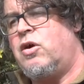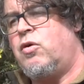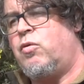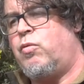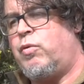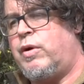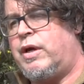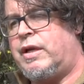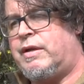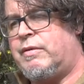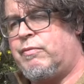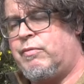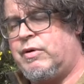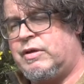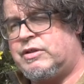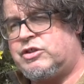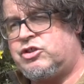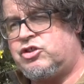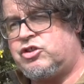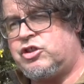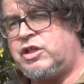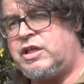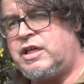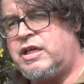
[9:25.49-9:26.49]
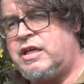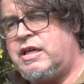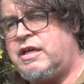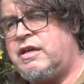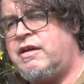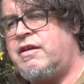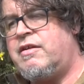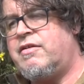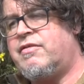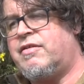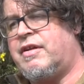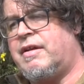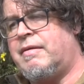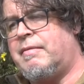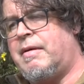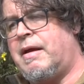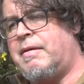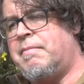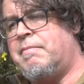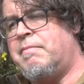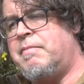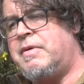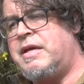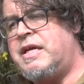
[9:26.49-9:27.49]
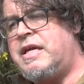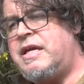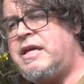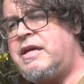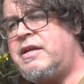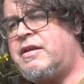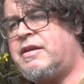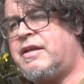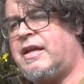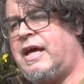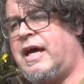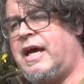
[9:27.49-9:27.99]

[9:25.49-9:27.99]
with cheese and meat